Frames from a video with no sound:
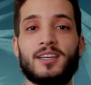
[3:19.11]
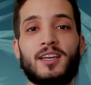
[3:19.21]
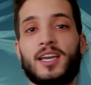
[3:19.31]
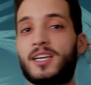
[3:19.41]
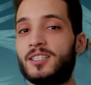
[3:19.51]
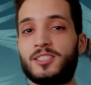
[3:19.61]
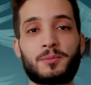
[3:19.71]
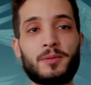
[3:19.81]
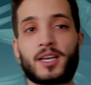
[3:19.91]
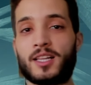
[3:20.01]
It could just
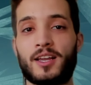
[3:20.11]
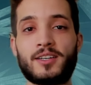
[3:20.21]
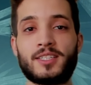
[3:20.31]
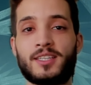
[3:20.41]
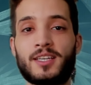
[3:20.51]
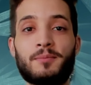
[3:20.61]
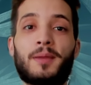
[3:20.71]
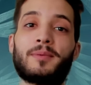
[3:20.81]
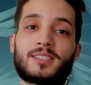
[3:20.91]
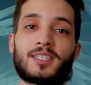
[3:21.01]
be a clarity thing.
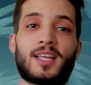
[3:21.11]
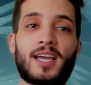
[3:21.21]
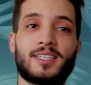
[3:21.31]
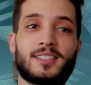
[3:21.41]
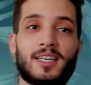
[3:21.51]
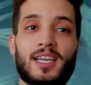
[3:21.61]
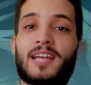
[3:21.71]
Maybe it's a lighting thing.